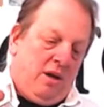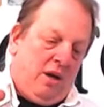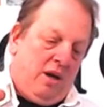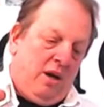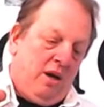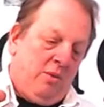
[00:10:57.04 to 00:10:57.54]

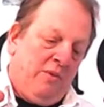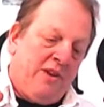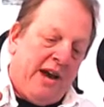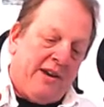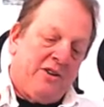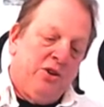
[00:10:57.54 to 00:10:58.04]
We've got
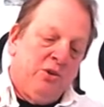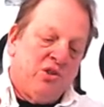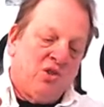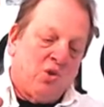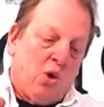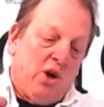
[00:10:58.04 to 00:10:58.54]
a new
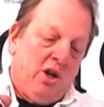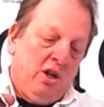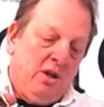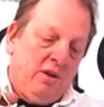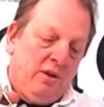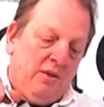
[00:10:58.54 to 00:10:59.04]
soil
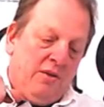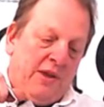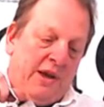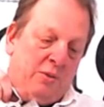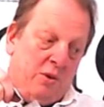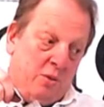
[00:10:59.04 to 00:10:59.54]
that
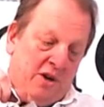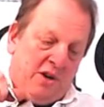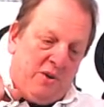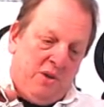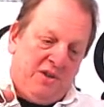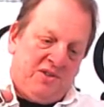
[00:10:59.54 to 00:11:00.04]
we're working
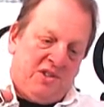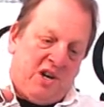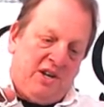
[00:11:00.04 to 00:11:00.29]
with starting